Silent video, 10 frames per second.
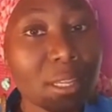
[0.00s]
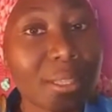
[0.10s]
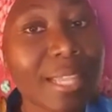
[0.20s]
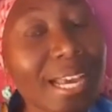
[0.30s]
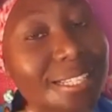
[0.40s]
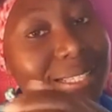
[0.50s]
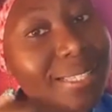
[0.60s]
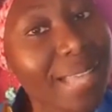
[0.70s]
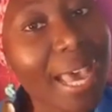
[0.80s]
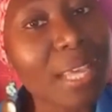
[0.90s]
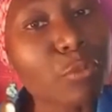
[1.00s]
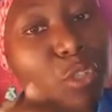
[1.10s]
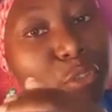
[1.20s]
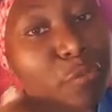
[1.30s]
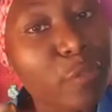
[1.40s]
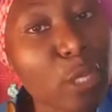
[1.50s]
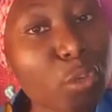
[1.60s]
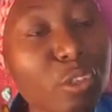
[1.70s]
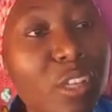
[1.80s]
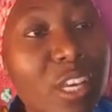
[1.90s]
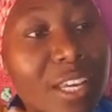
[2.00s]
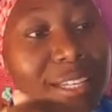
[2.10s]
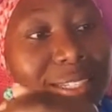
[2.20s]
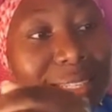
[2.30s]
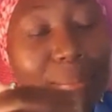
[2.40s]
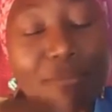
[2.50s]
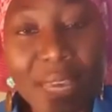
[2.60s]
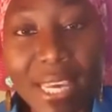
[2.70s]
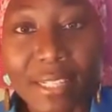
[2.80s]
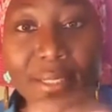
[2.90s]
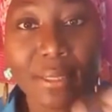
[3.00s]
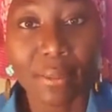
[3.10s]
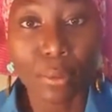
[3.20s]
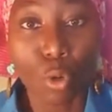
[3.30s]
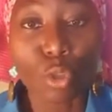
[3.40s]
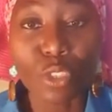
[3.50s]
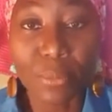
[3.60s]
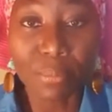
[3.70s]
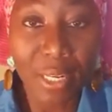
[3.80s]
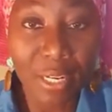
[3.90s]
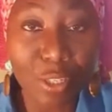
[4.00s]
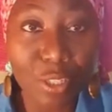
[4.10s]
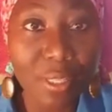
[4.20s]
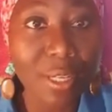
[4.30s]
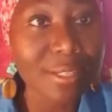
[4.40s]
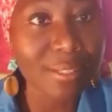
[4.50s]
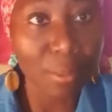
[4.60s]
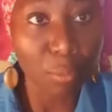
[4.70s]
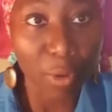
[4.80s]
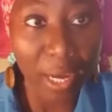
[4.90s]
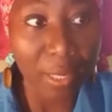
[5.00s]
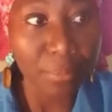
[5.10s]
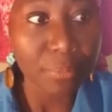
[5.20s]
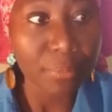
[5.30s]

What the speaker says: that side which feels demeaned or diminished in some way?